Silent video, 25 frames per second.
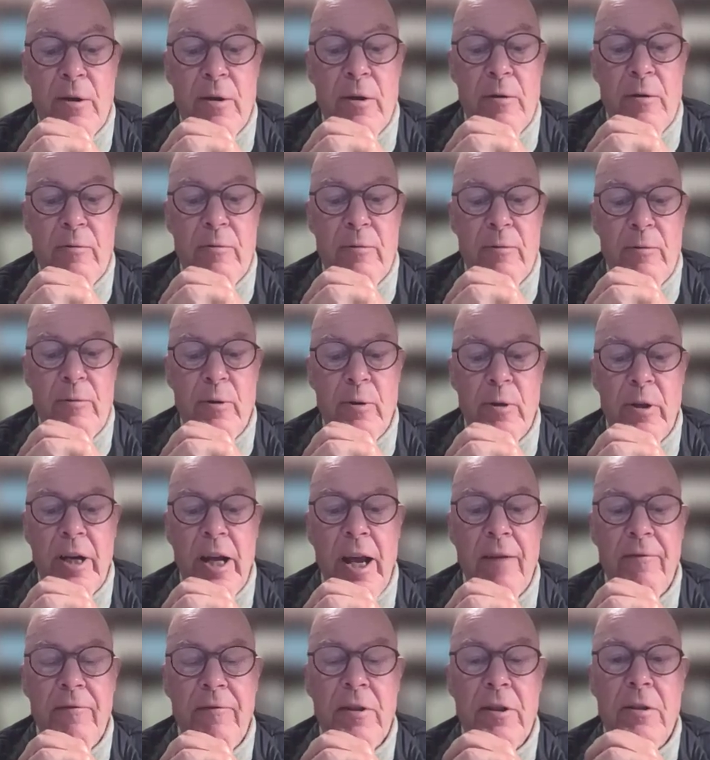for
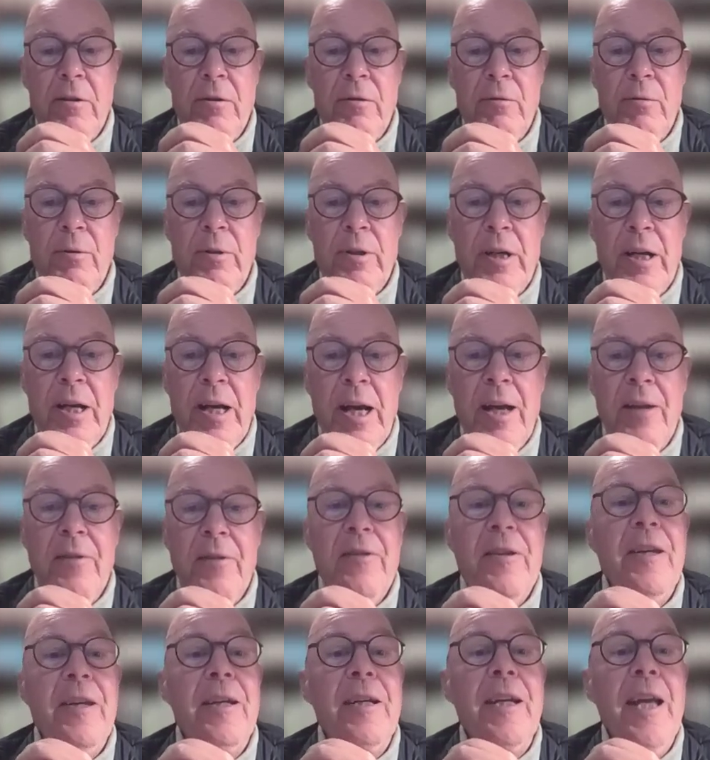having you at
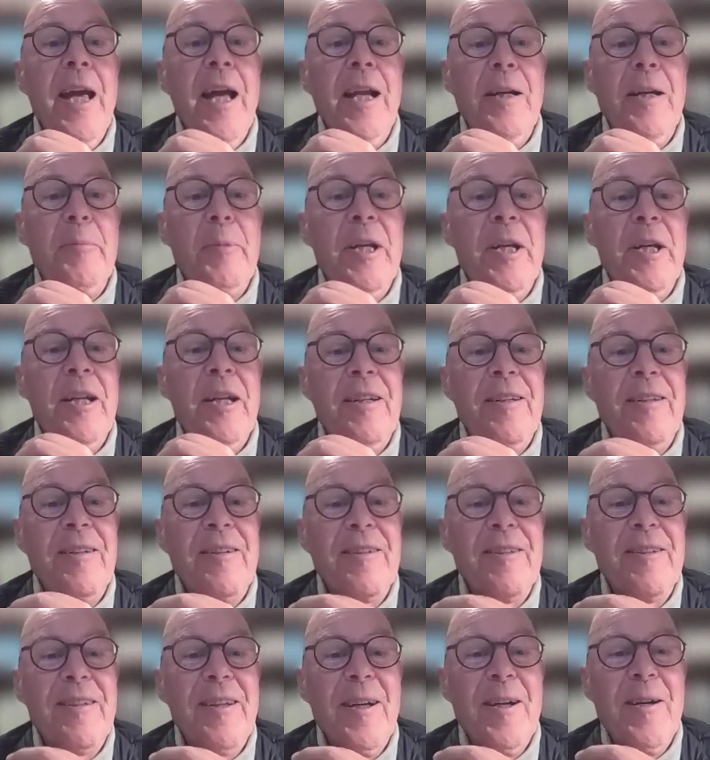the academy and
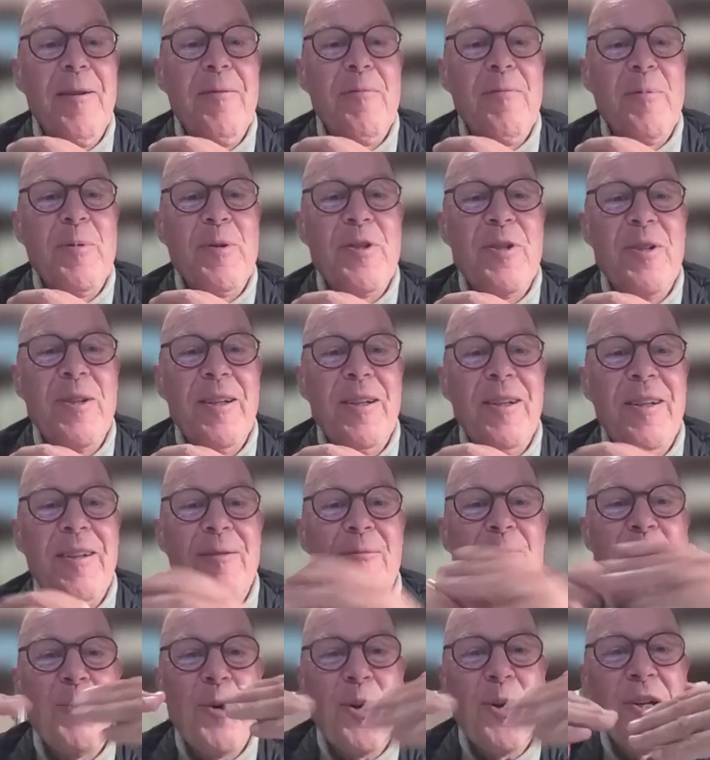
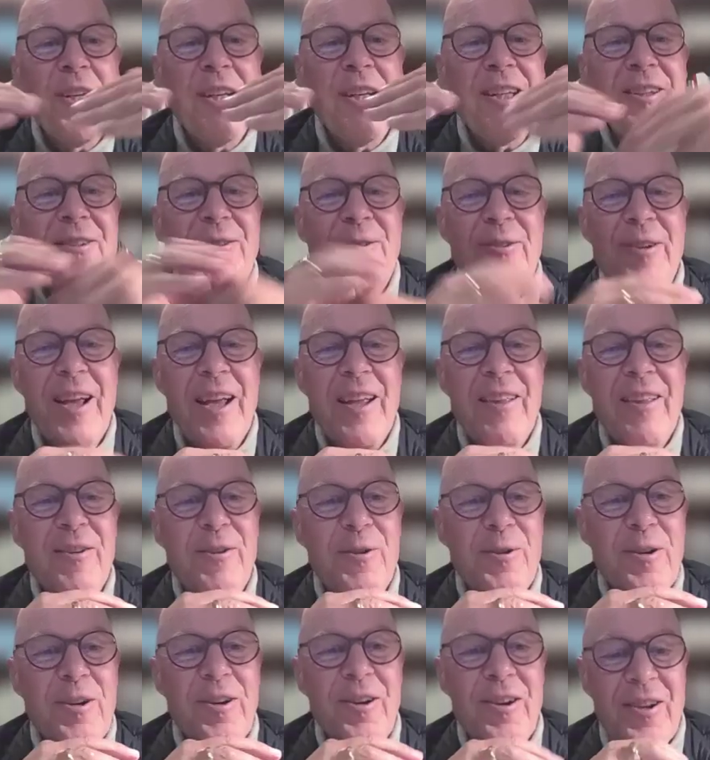working
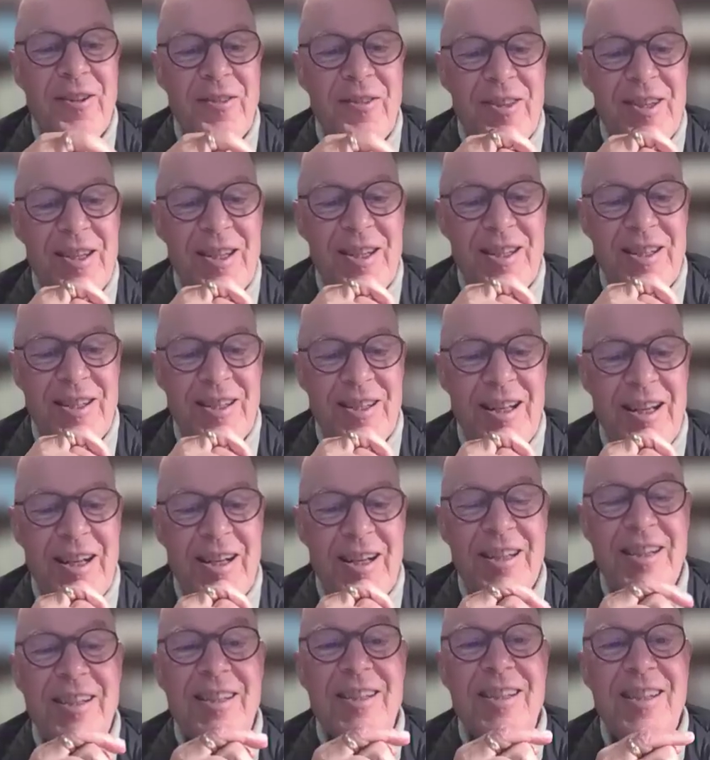together on these
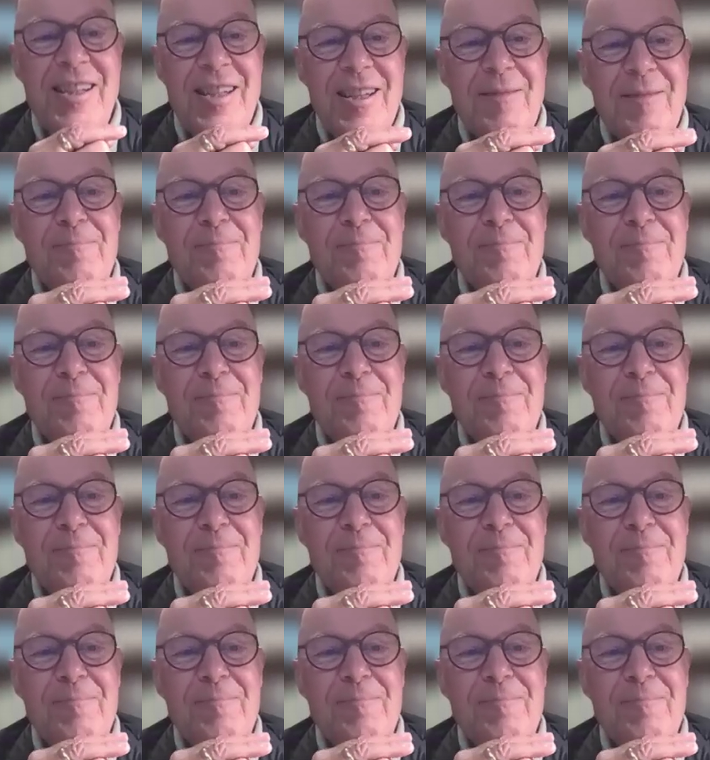lines.